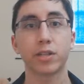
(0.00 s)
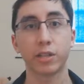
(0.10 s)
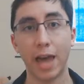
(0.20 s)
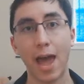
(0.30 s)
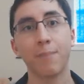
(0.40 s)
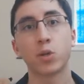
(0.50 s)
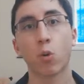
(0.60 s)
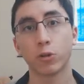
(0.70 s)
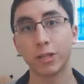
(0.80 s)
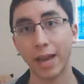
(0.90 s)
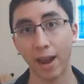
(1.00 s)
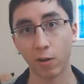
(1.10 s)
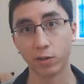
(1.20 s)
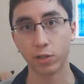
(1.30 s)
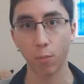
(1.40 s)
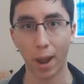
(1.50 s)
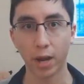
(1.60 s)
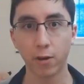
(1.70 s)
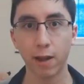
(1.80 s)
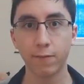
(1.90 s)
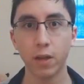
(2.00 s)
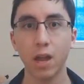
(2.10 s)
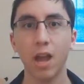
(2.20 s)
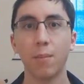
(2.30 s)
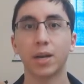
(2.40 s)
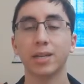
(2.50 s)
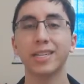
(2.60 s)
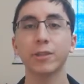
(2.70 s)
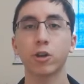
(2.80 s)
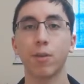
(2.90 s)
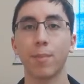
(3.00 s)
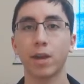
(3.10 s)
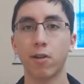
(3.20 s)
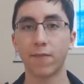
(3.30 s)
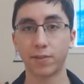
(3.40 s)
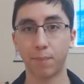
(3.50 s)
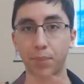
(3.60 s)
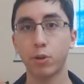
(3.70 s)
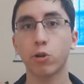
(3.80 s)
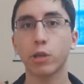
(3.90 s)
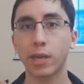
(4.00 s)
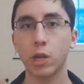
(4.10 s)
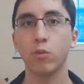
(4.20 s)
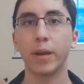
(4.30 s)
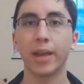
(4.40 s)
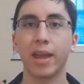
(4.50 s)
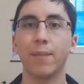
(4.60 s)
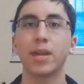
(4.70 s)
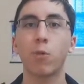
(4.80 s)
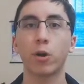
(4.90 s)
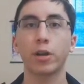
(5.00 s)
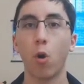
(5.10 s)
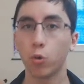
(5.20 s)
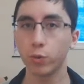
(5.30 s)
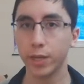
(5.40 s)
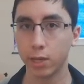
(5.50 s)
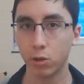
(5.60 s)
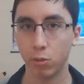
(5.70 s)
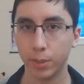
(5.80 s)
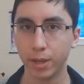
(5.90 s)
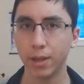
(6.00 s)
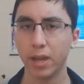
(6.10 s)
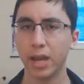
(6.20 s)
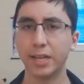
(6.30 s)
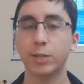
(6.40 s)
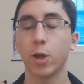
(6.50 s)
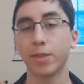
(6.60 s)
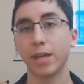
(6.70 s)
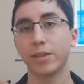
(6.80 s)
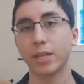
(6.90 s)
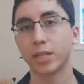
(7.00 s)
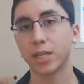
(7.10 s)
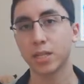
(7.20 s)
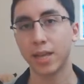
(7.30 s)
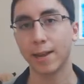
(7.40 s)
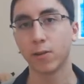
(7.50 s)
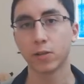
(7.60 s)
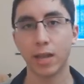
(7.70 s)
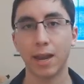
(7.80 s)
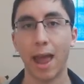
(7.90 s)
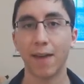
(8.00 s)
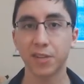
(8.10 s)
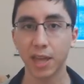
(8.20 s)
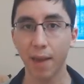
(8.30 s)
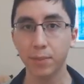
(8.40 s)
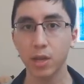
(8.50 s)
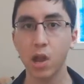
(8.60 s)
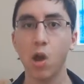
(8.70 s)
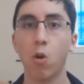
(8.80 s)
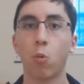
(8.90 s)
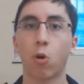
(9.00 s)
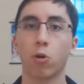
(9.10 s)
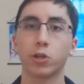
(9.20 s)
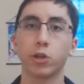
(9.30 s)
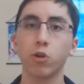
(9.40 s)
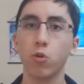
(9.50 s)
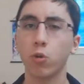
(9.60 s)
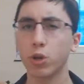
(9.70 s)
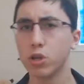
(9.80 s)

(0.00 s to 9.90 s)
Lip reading: slabs or stairs to Minecraft, because he thought of Minecraft as a purely cubic game. He wanted only cubes, and he thought that things like stairs and half slabs were too